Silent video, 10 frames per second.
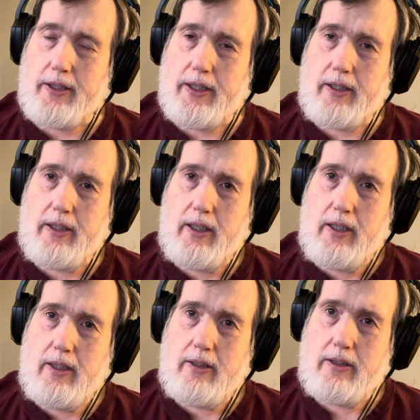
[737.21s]
They
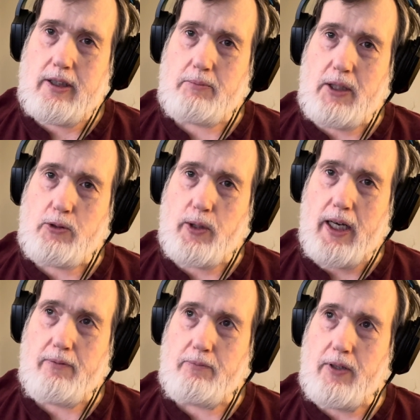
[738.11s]
sometimes would
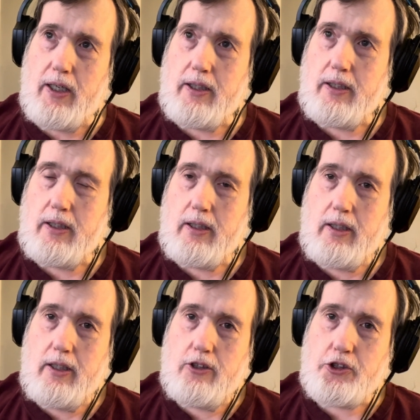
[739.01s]
have
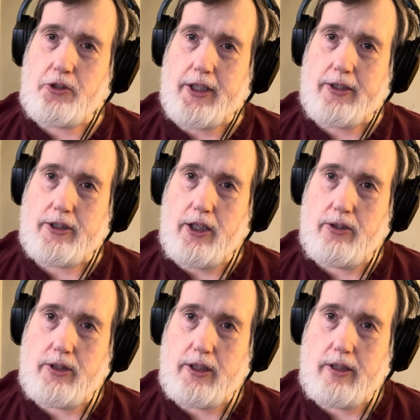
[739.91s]
stringers
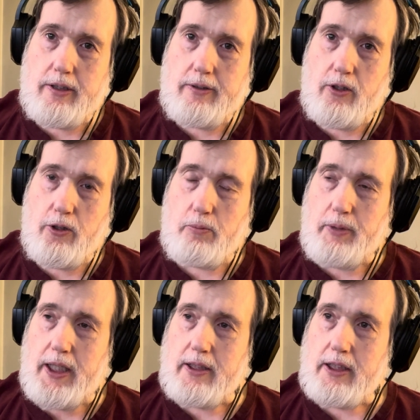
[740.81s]
go to local
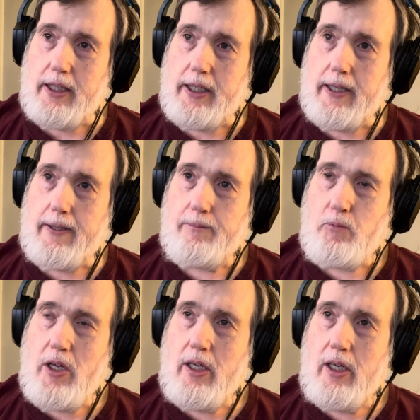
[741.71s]
meetings like that
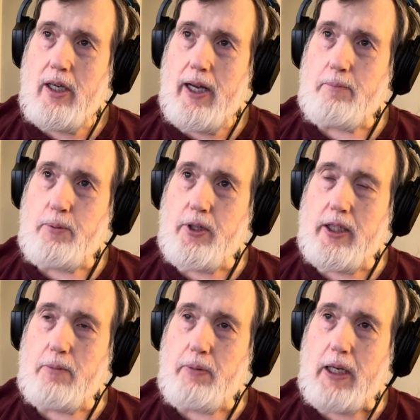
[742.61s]
and put
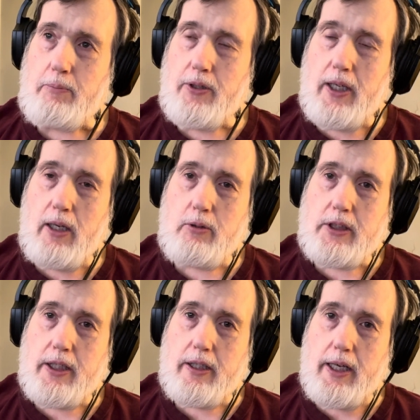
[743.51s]
in the paper that I was
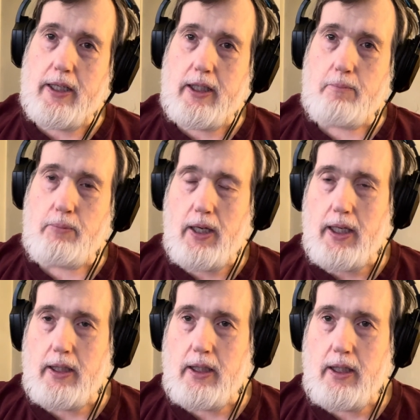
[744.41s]
there and
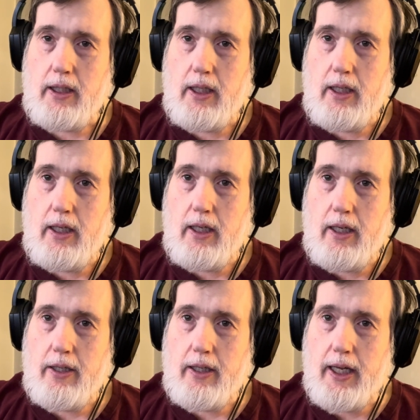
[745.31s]
complained
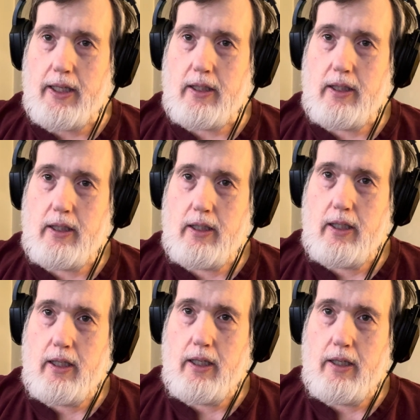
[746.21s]
that
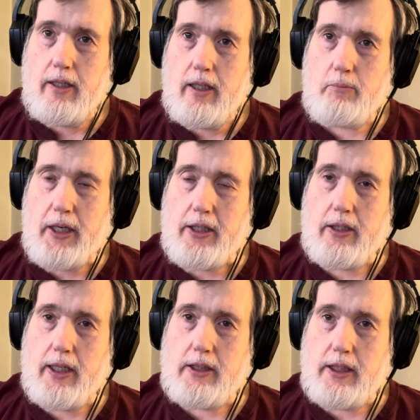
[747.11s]
the mayor
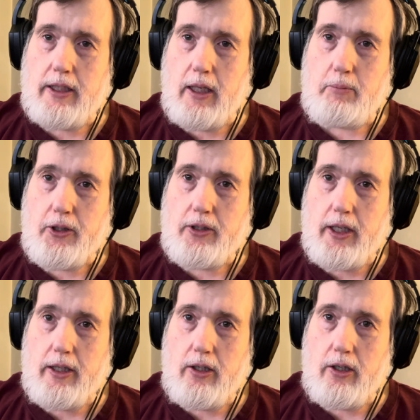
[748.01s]
had sent a
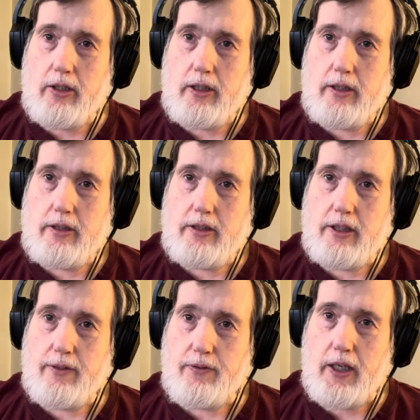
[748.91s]
birthday card to
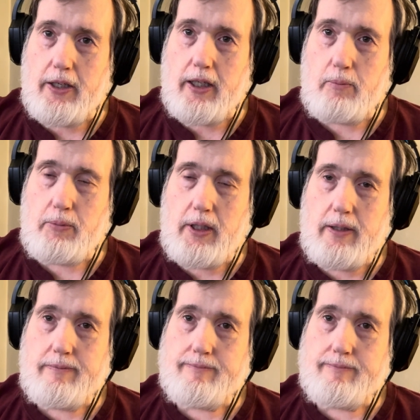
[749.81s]
the fire company.